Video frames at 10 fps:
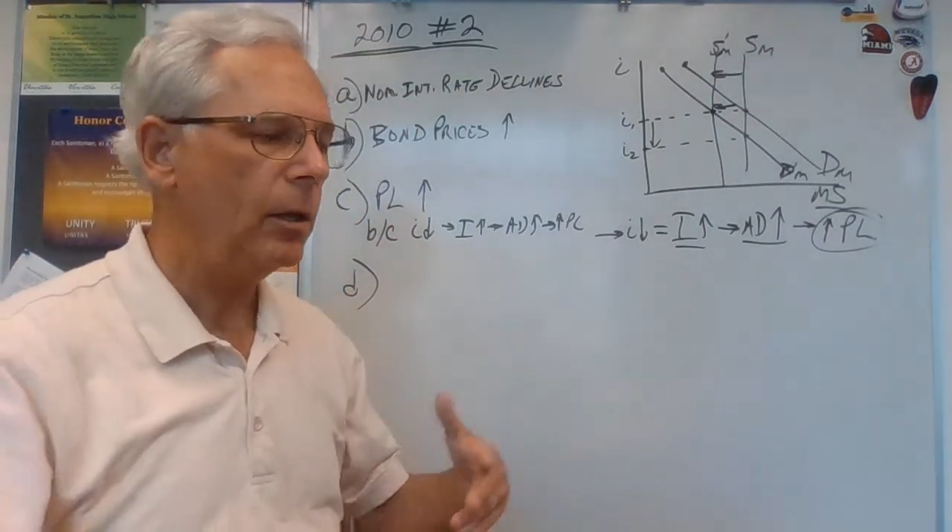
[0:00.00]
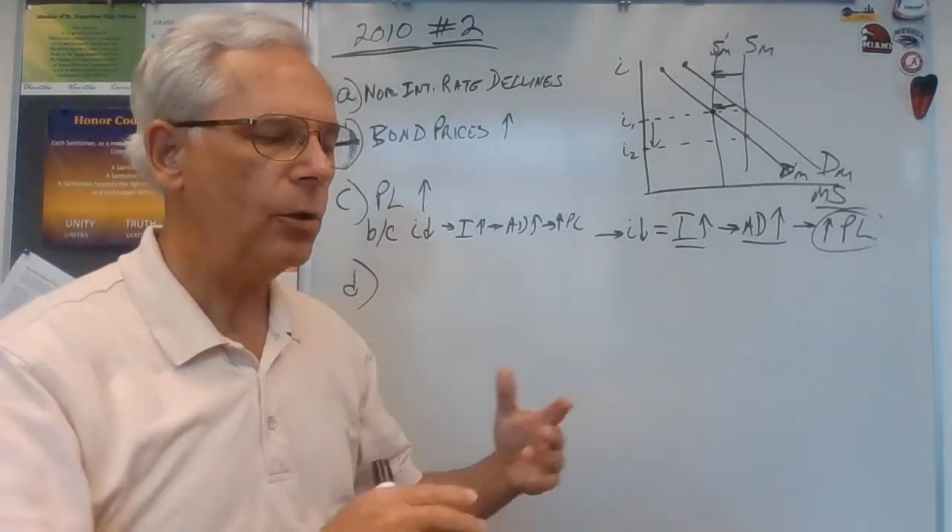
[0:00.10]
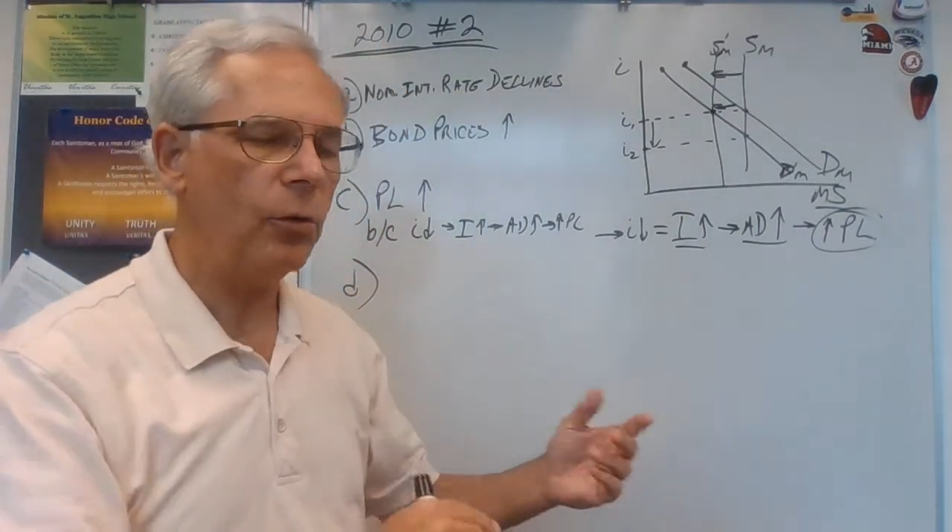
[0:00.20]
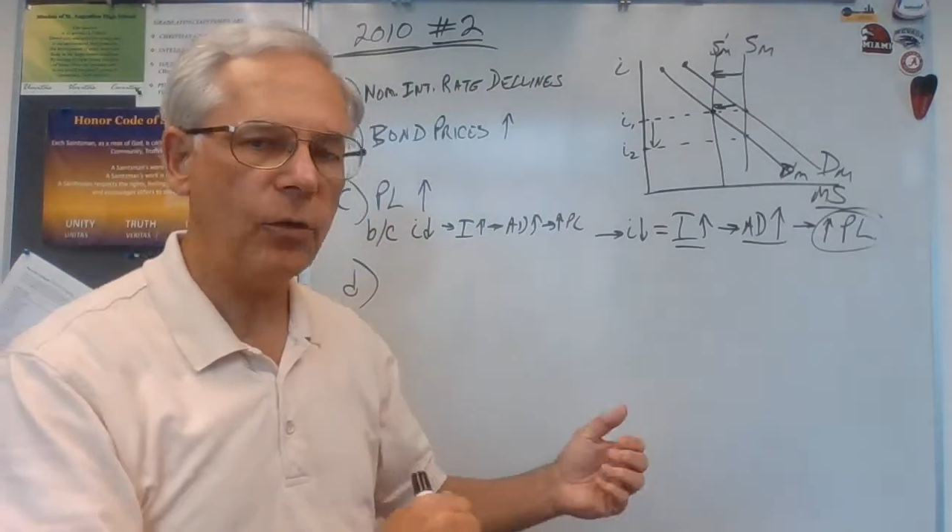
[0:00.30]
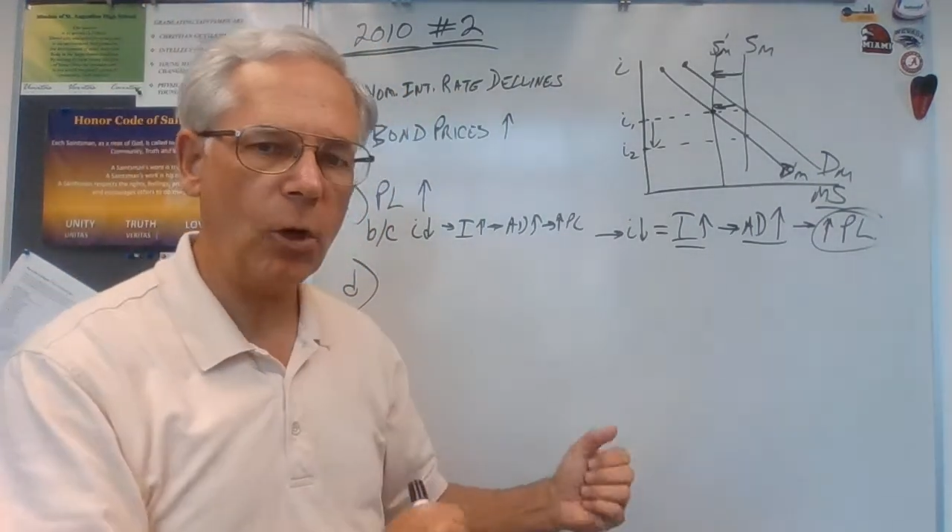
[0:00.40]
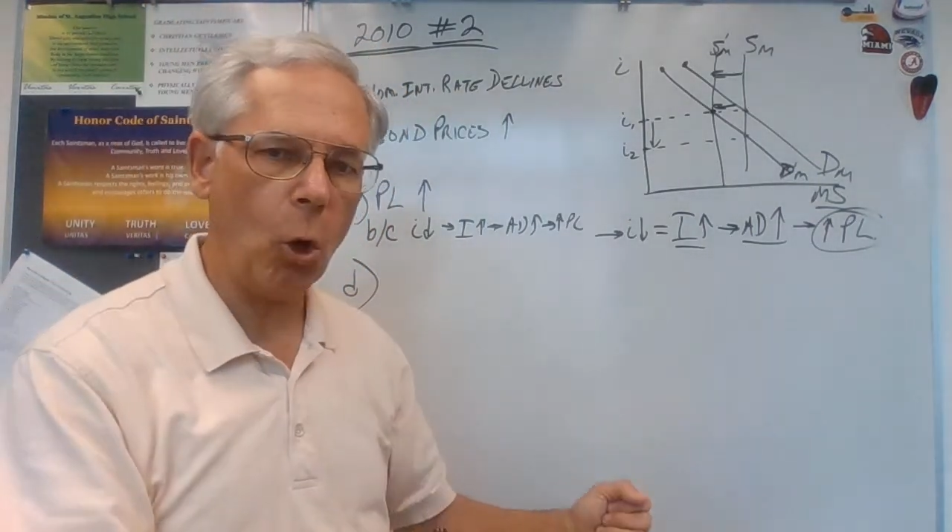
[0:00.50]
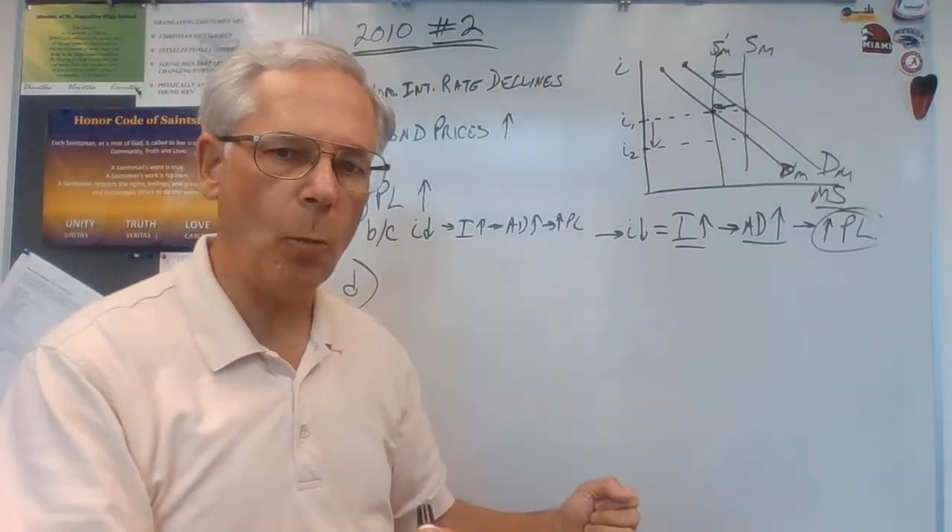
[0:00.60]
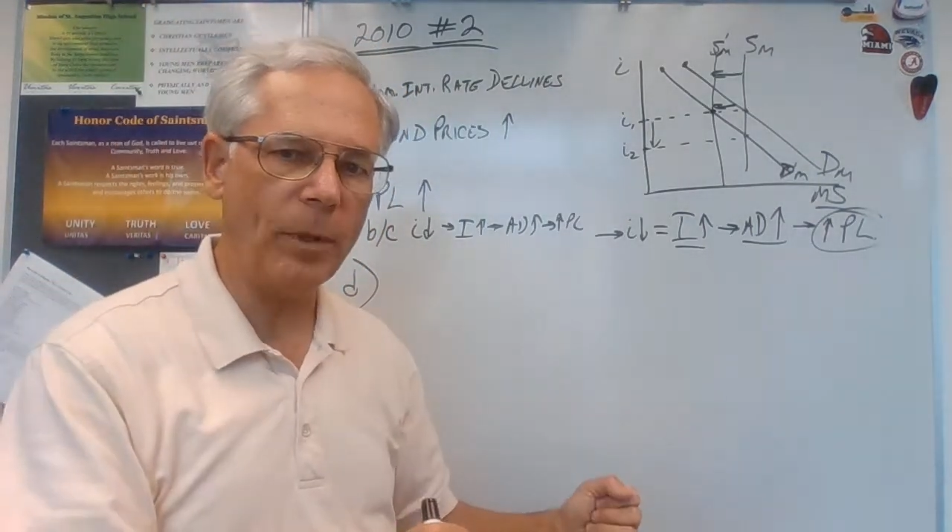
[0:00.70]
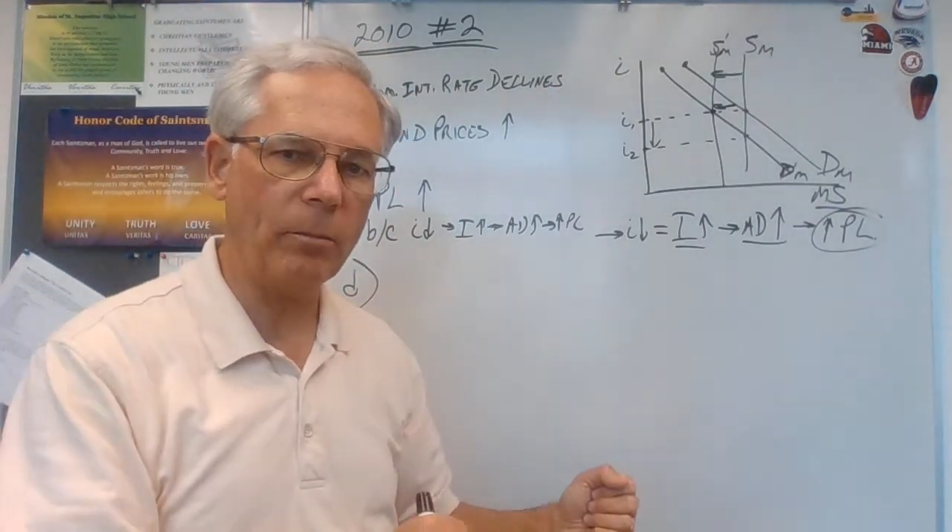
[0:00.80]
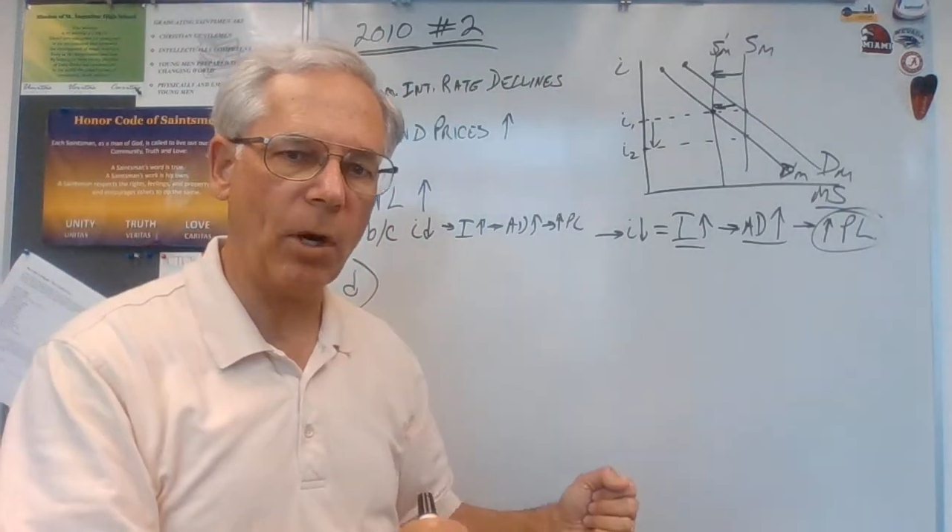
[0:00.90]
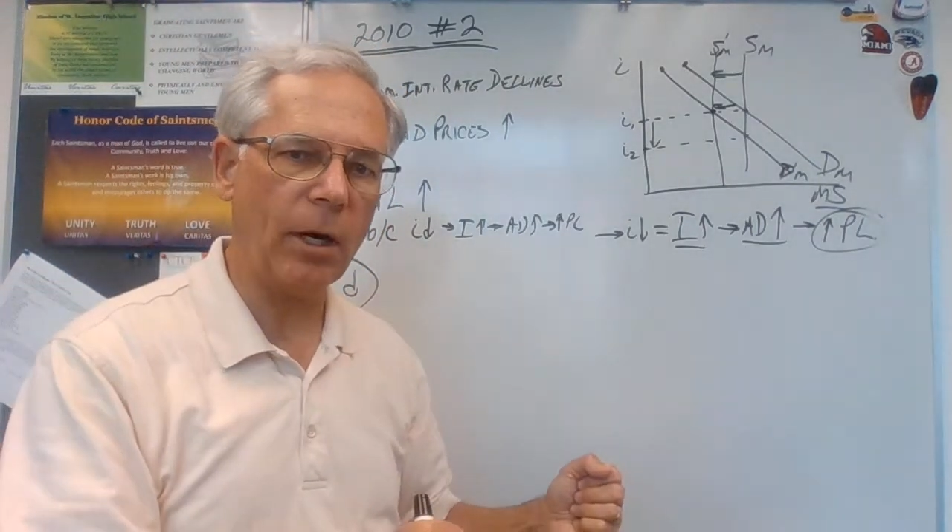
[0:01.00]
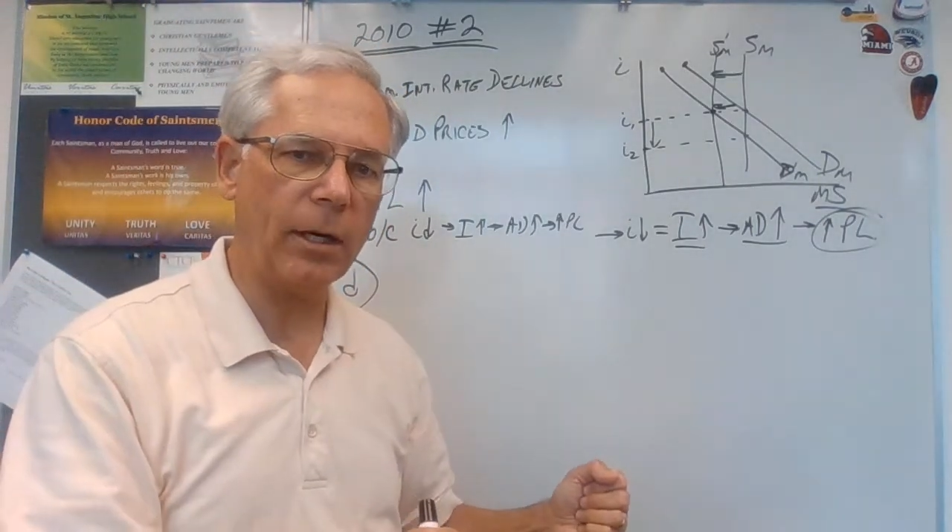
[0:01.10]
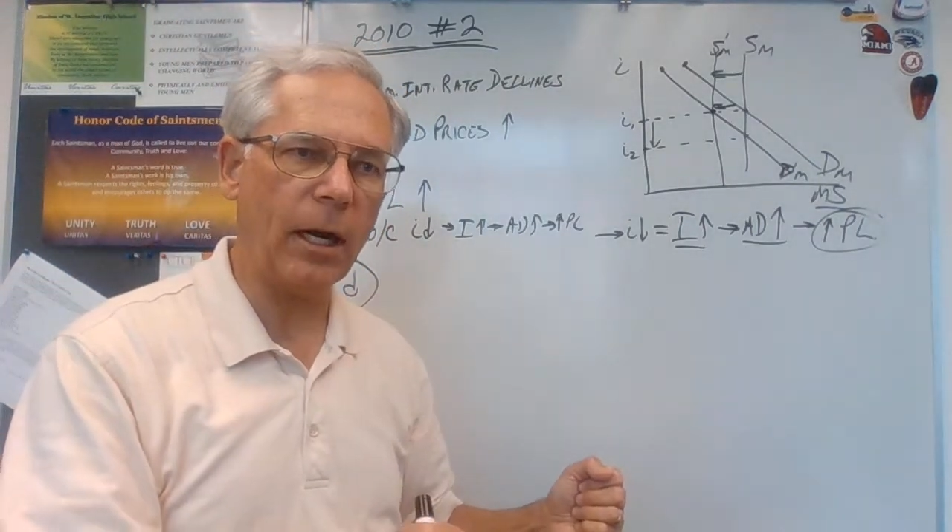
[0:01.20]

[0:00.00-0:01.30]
Using open market